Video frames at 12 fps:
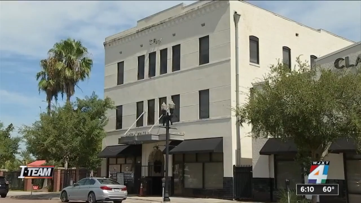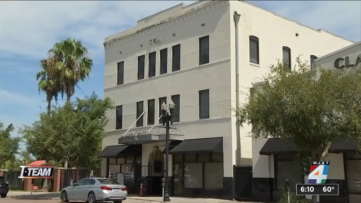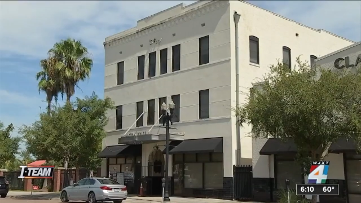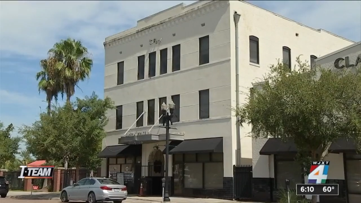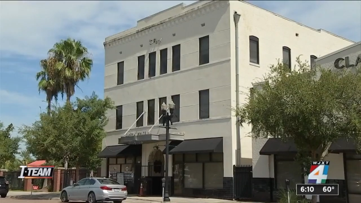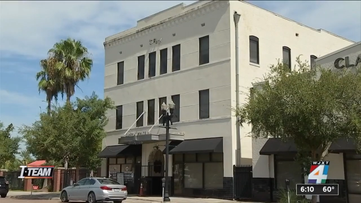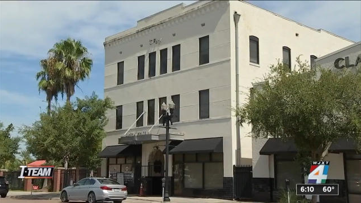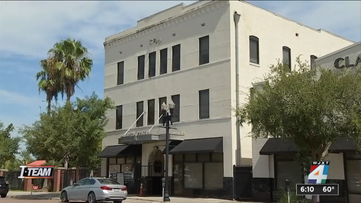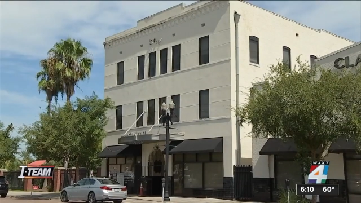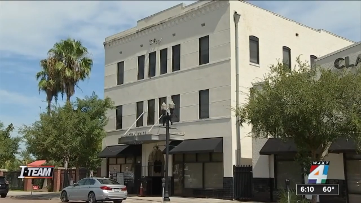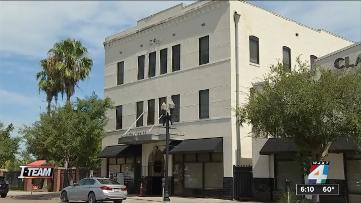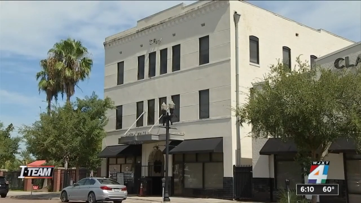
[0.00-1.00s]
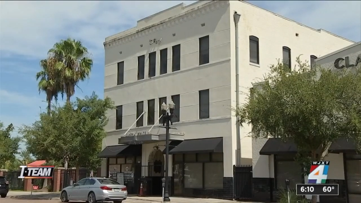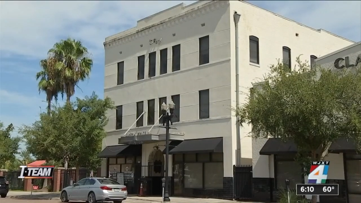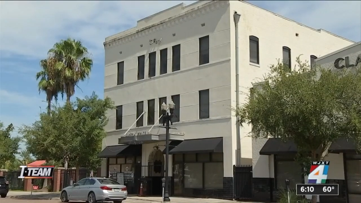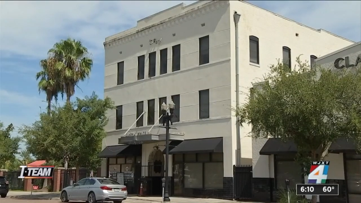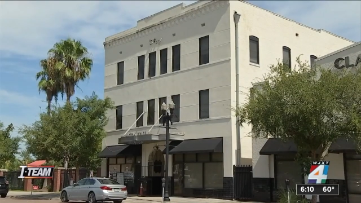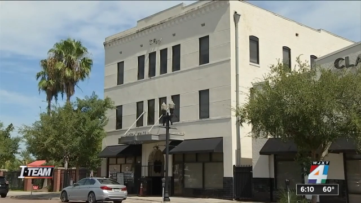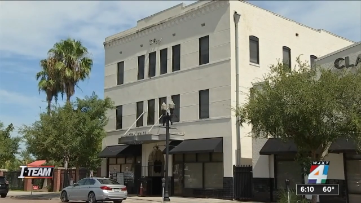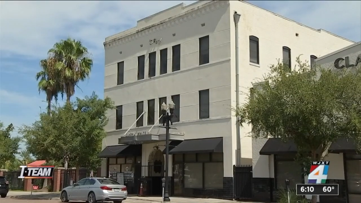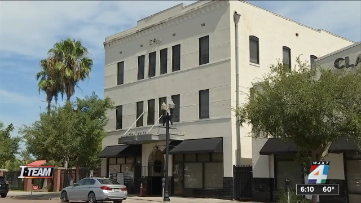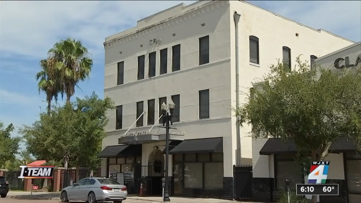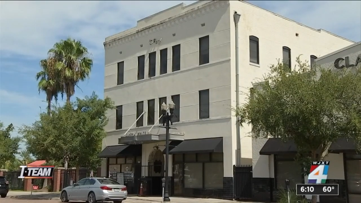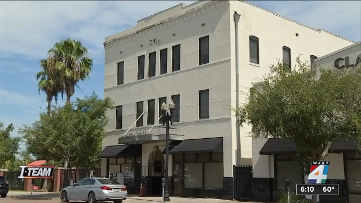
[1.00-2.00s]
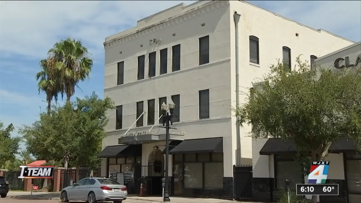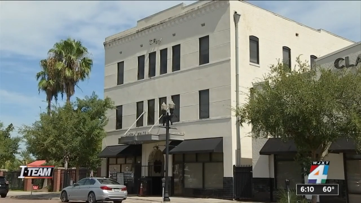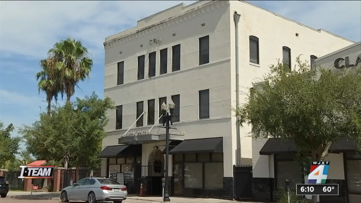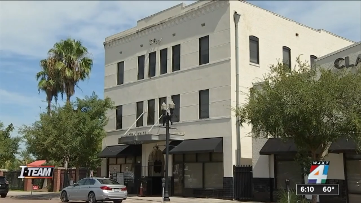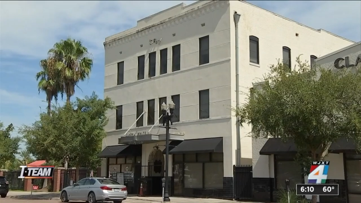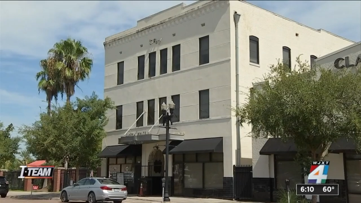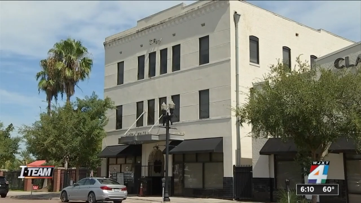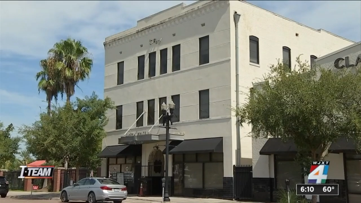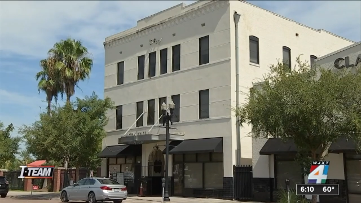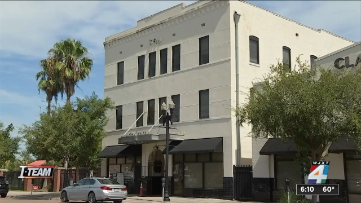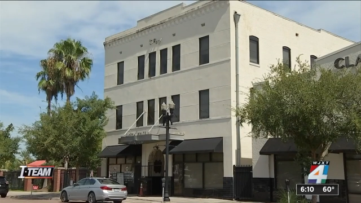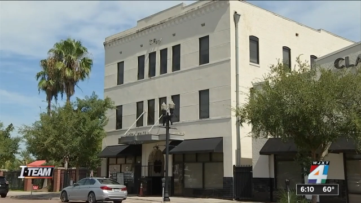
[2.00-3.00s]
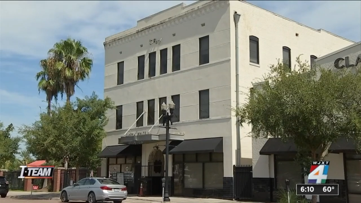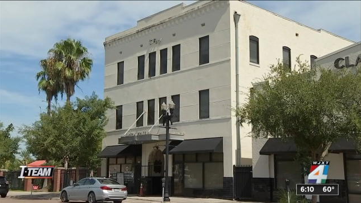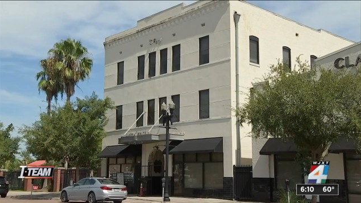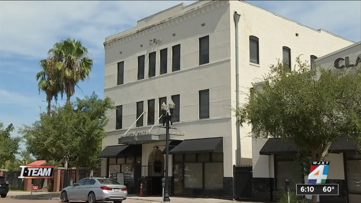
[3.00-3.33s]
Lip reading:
[unreadable: no face in view]